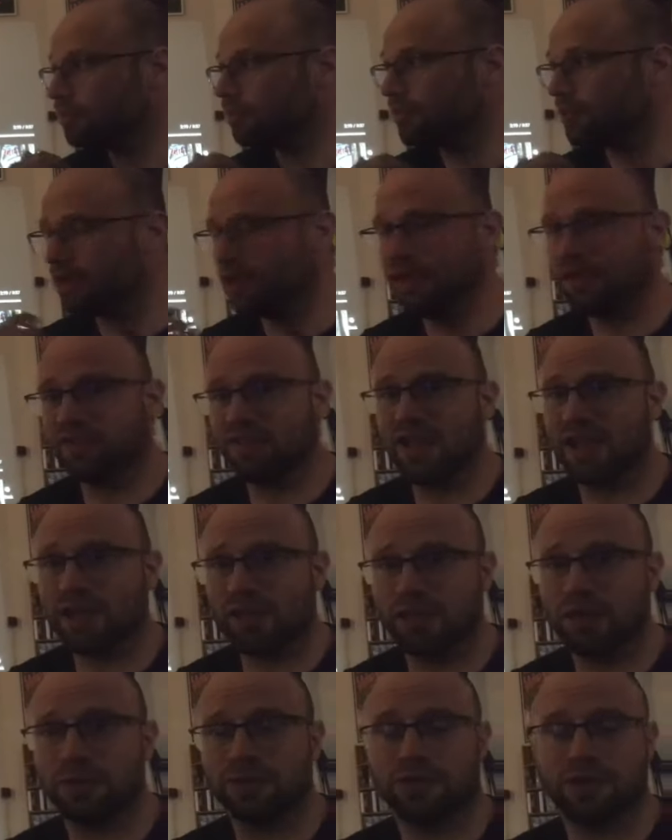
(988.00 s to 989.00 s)

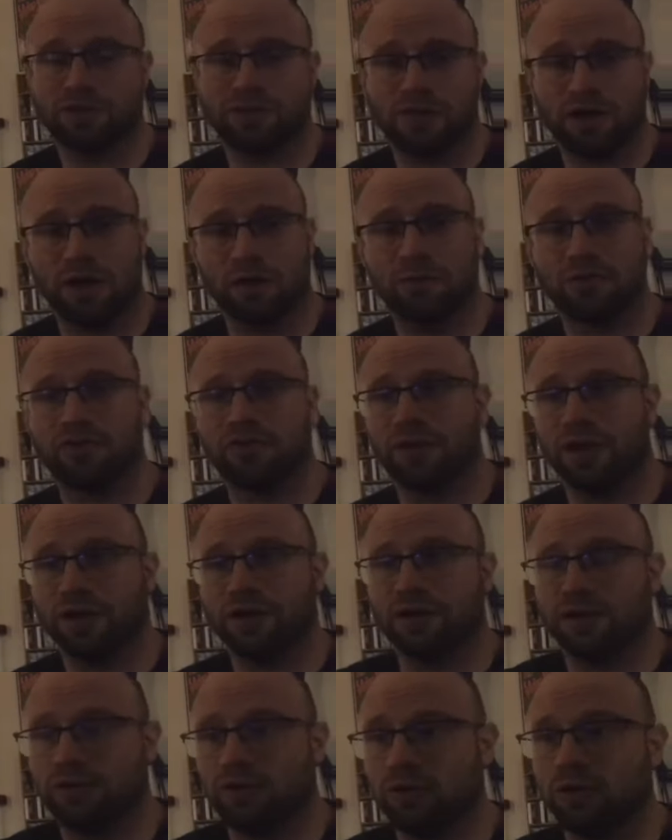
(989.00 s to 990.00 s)
exactly what the song was
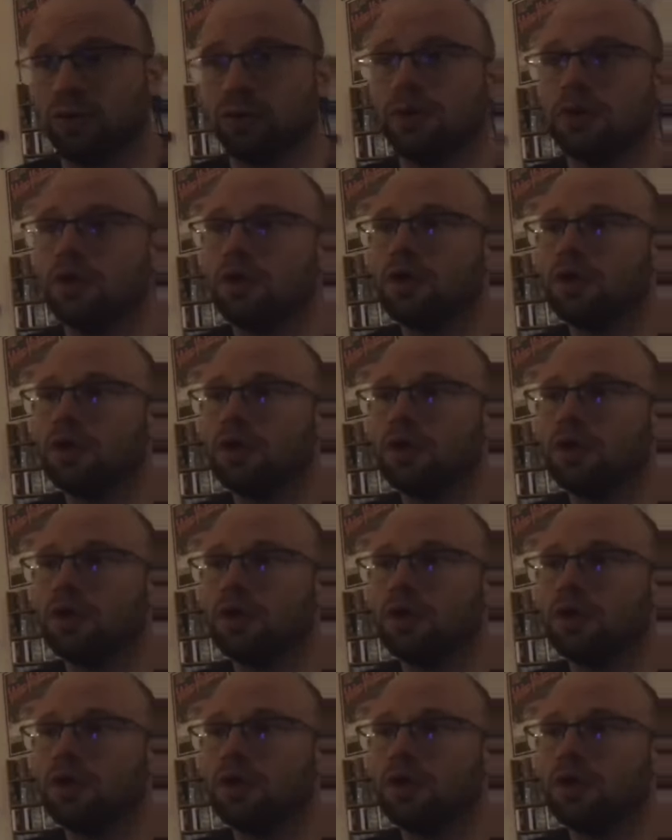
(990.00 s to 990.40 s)
trying to do.